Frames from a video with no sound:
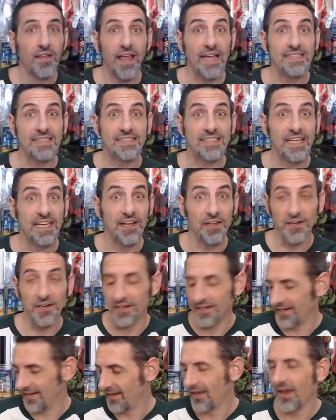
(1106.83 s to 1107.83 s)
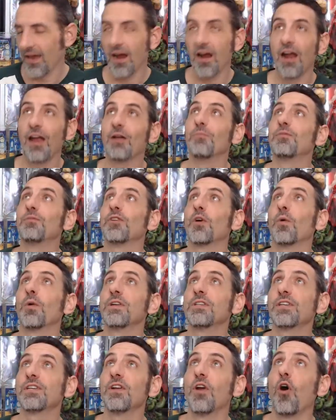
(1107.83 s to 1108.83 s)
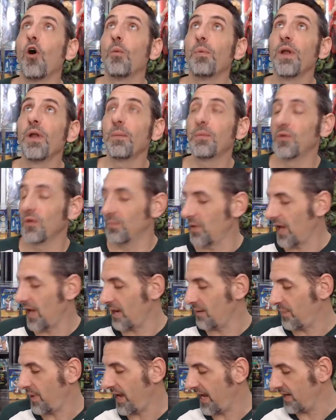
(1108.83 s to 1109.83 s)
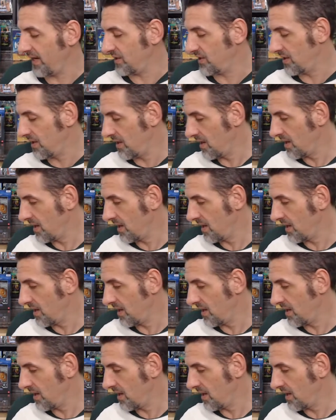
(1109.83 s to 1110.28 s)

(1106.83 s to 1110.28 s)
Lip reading: That's killer. All right, so we're just going to open up to a blind page.